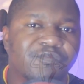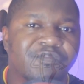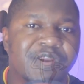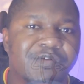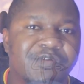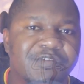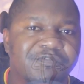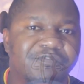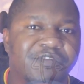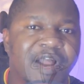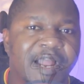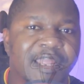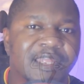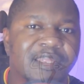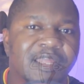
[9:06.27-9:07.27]

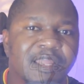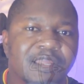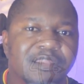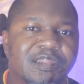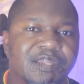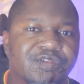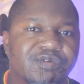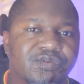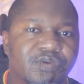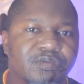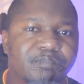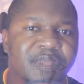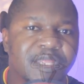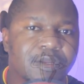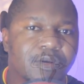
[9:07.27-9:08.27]
verify that you're
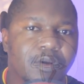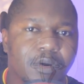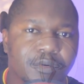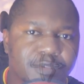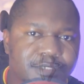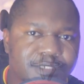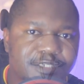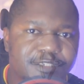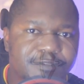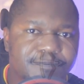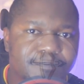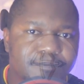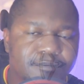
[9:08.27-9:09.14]
not being conned.